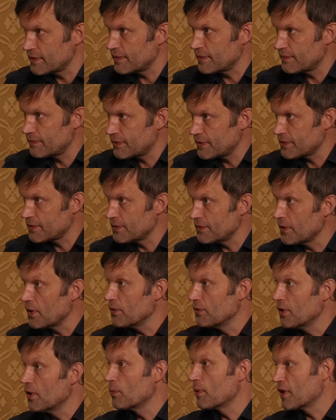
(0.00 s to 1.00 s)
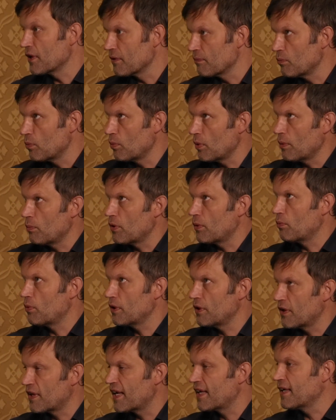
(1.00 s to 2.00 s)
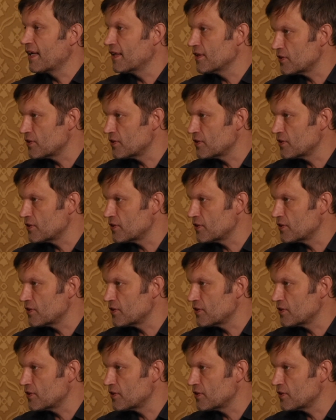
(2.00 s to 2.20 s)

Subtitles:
To know where what you're getting